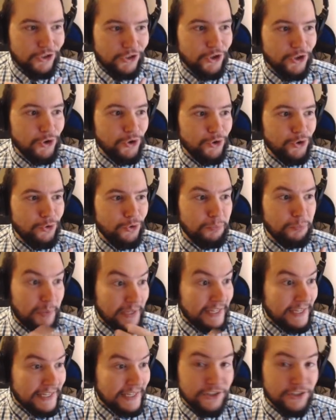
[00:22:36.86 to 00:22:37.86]
to
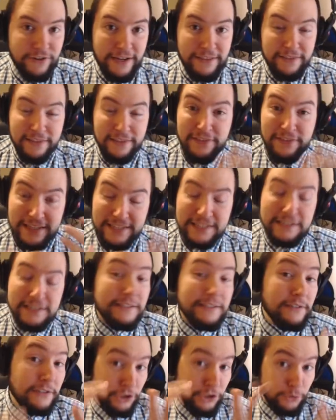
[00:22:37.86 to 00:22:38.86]
beat his strength. And this
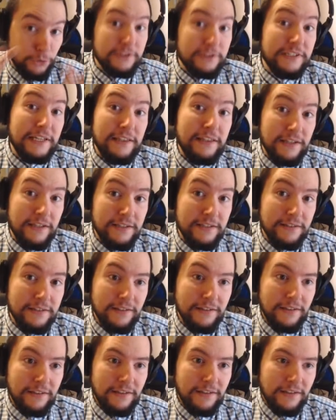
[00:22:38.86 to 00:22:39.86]
is, you'll see
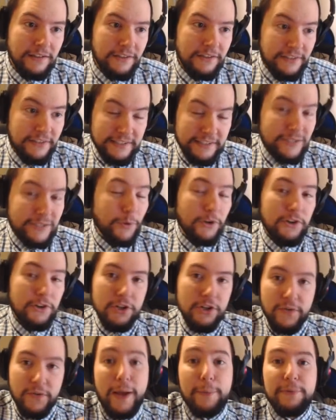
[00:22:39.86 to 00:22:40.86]
this. This is what
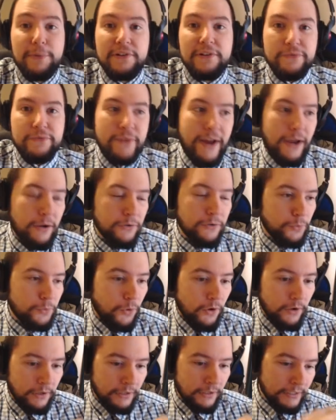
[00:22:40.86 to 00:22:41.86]
could have happened in round
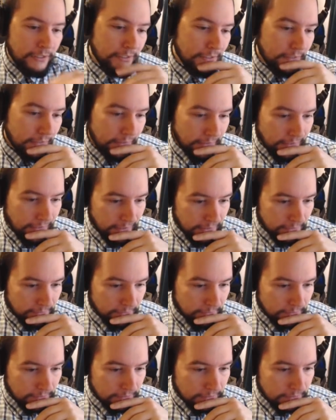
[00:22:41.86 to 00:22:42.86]
1.
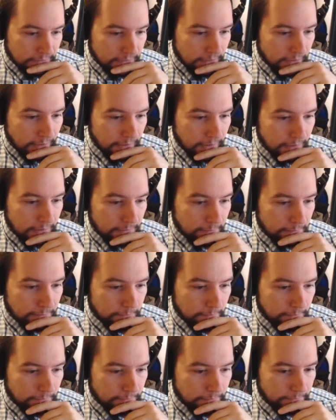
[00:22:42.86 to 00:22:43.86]
Okay.
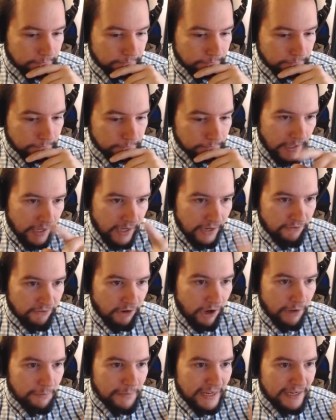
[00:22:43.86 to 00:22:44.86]

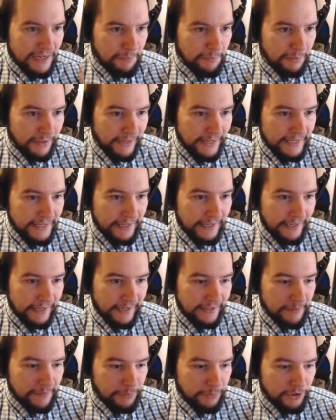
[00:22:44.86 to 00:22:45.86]
I've got to make a play
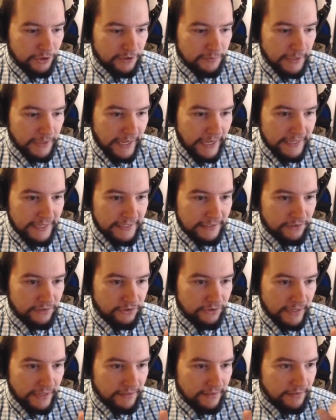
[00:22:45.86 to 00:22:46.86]
here that puts me ahead in
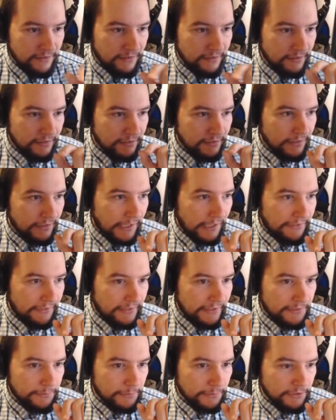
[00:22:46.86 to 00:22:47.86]
strength.
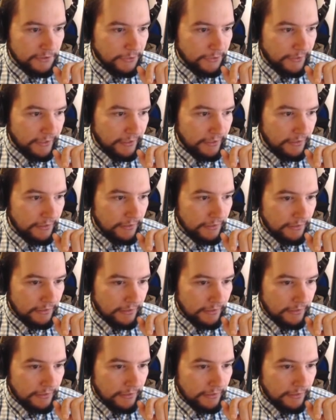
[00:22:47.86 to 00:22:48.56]
And this will do it.